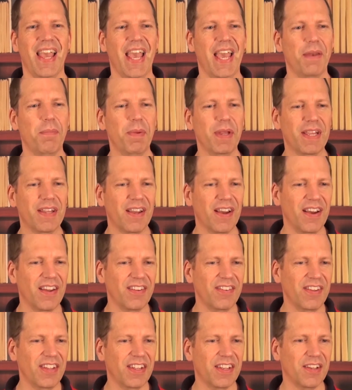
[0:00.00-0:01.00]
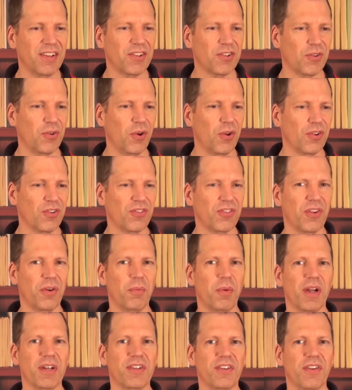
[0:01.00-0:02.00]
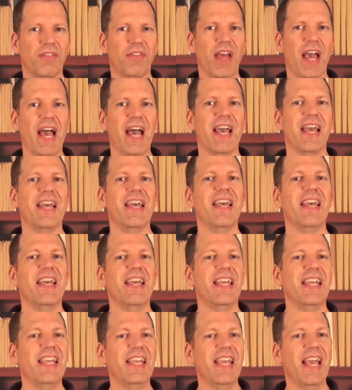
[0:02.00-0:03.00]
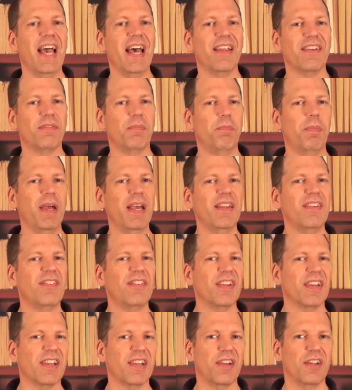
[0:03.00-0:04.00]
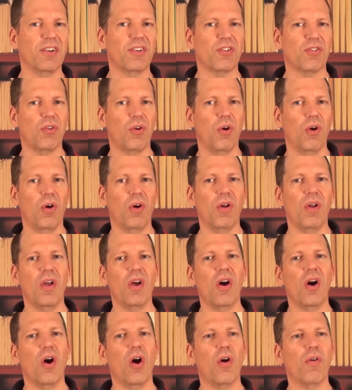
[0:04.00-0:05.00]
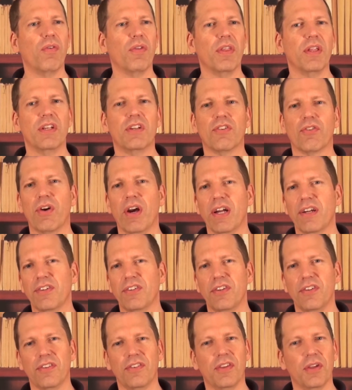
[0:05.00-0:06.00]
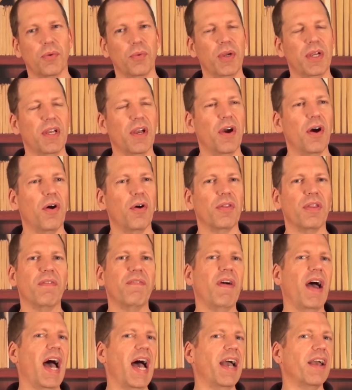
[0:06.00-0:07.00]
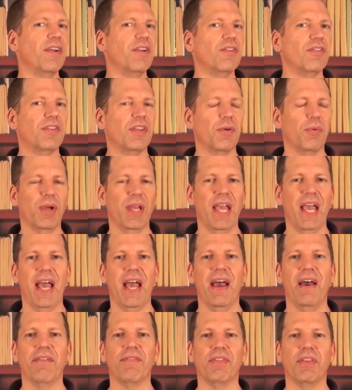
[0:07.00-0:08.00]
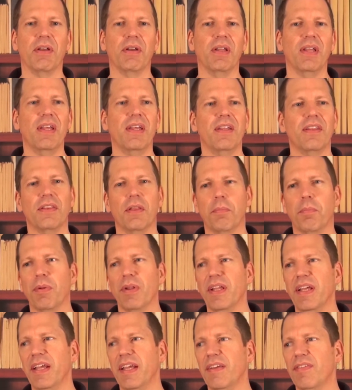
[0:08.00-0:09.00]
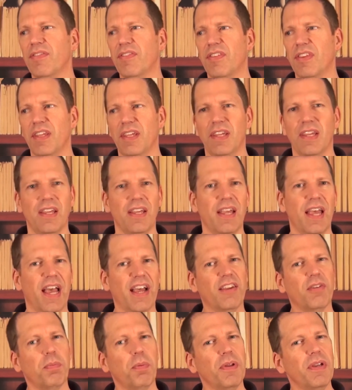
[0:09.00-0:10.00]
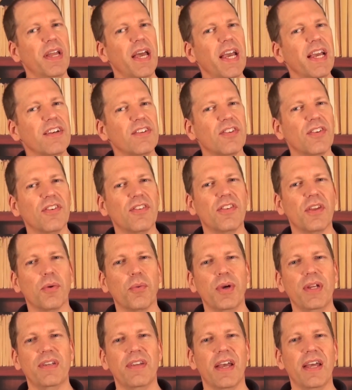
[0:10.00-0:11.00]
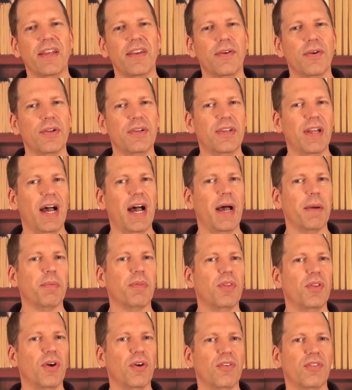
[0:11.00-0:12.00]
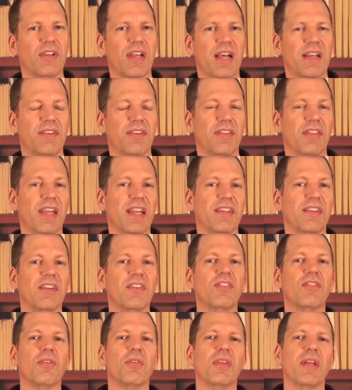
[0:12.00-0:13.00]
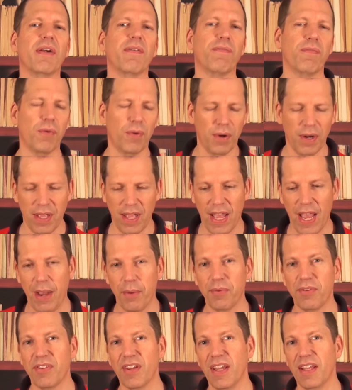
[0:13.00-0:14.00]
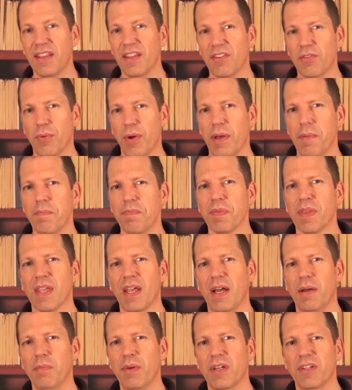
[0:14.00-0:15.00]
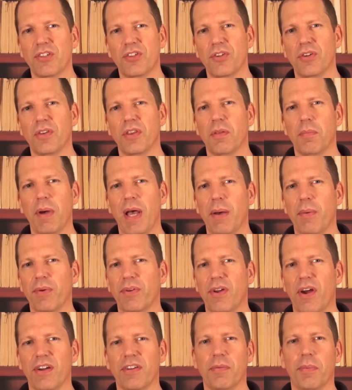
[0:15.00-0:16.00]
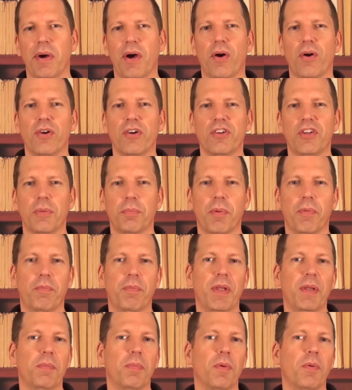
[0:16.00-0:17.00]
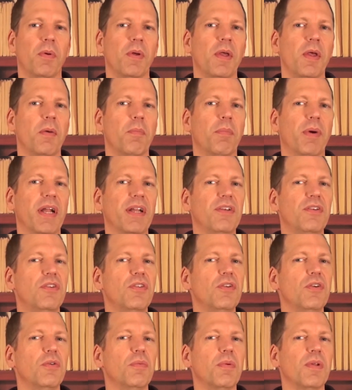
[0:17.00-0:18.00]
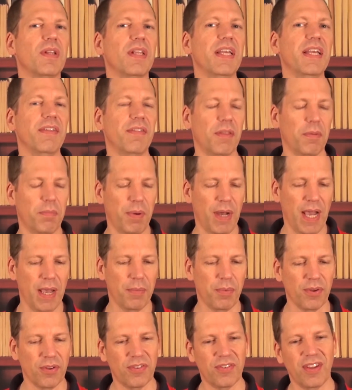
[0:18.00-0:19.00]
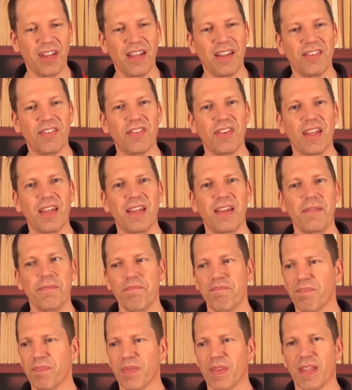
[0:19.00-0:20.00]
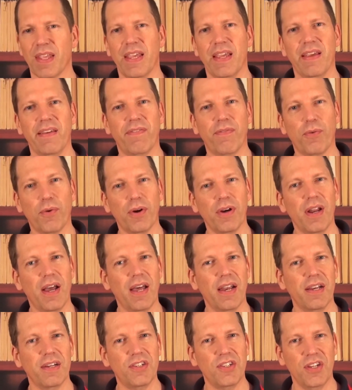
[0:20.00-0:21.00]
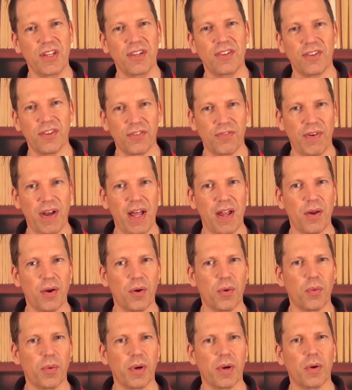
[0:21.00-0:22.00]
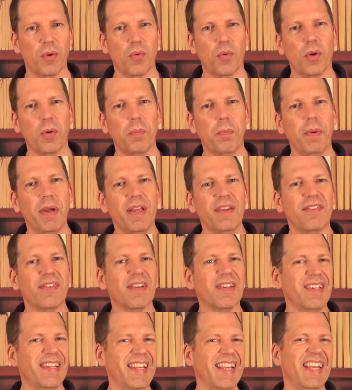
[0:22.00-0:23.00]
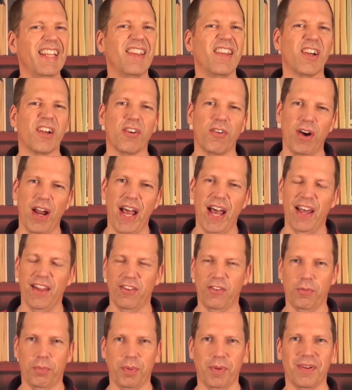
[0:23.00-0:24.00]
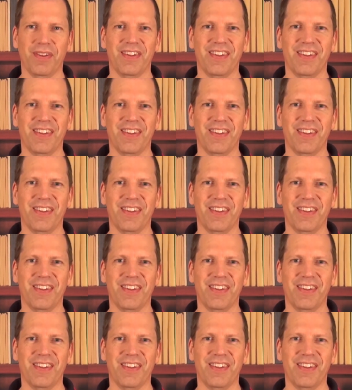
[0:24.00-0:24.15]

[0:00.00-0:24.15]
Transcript: And because he controls so much of that, he has basic control over the directions that we go, the values that we have, the, the beliefs, the explanations that we tend to adopt, those kinds of things. And so therefore, I would say it this way. I'm not sure that the Bible talks about ownership of people, but I do believe the Bible says that if we're not a Jesus follower, we're basically in the grasp